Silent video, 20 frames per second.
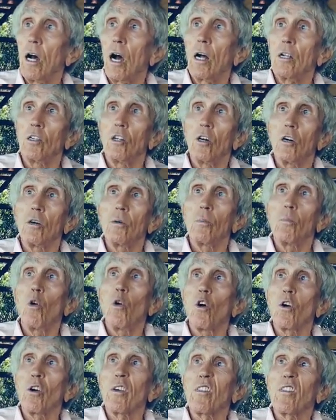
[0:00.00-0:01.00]
a little
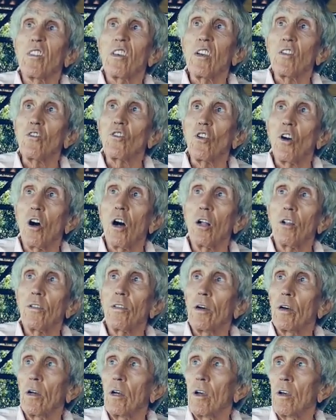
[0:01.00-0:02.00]
more sea
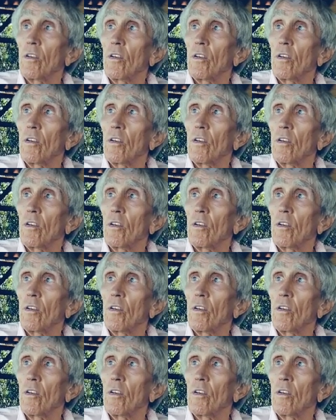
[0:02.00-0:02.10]
salt.